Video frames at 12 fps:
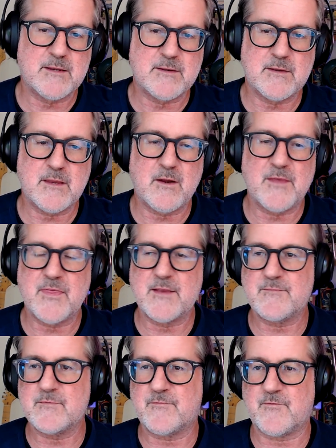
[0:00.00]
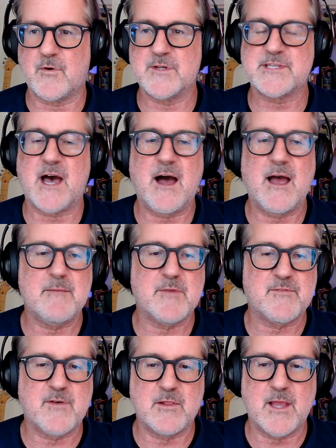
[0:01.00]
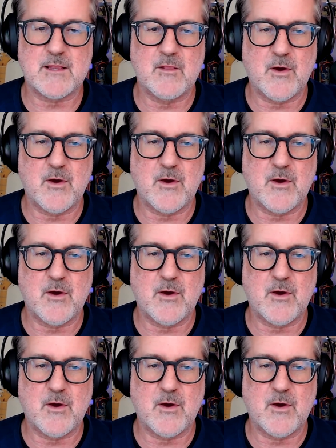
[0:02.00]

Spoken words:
And, I think for a time it felt like